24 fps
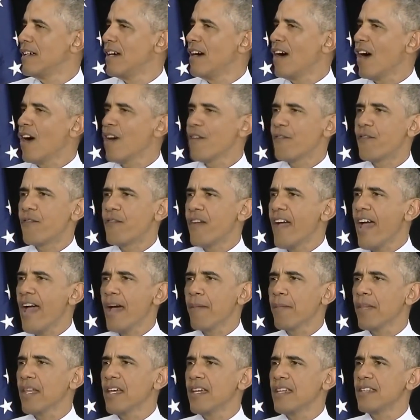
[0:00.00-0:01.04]
are
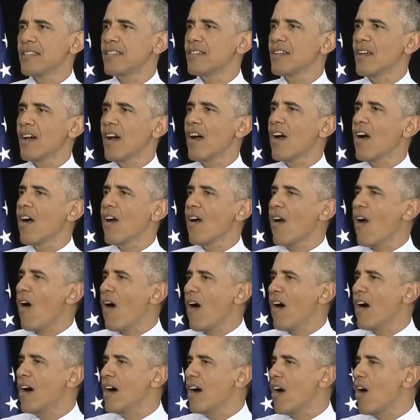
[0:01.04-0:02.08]
families
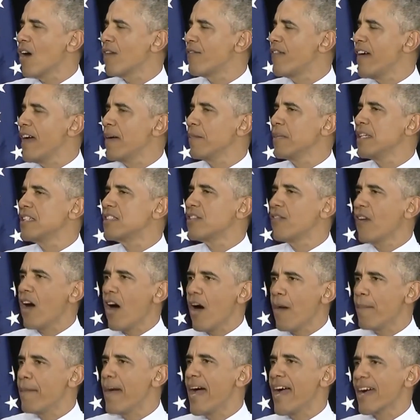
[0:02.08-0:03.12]
of
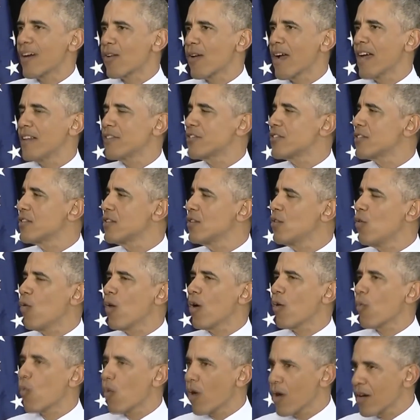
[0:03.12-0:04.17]
all backgrounds who
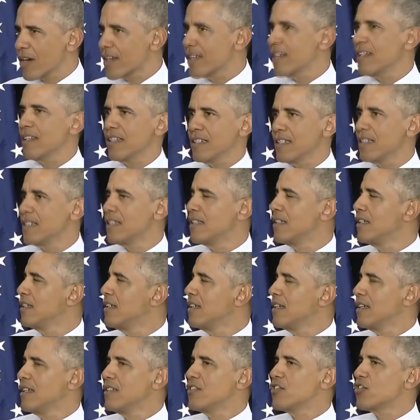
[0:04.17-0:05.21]
are working,
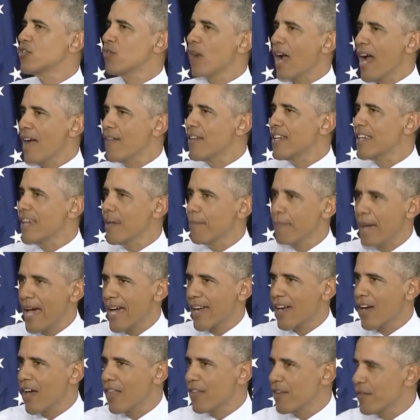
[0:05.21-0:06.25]
striving to get
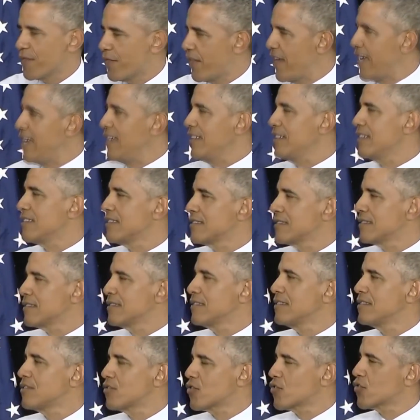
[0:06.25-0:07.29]
back on their feet,
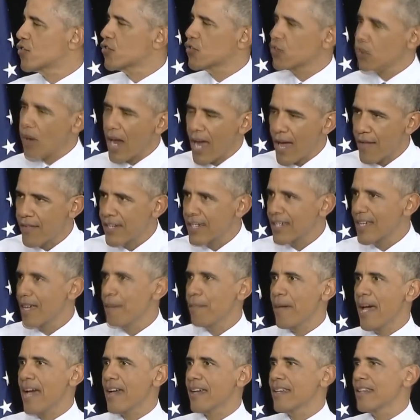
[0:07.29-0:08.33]
striving to get
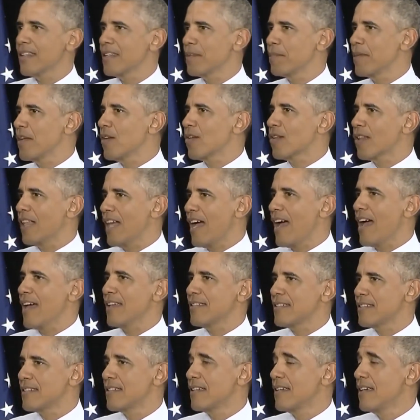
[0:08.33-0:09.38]
back into the middle
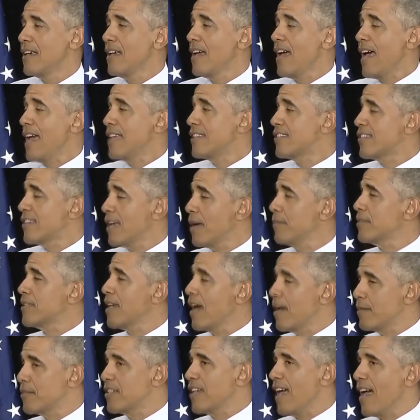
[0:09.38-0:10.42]
class, and
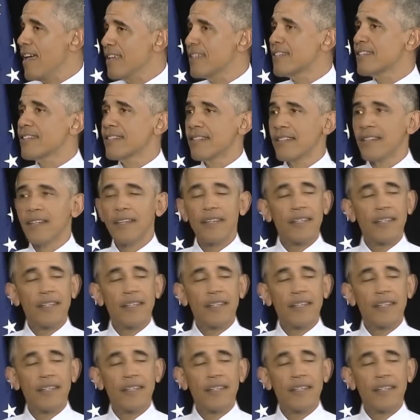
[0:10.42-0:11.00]
sometimes, yes,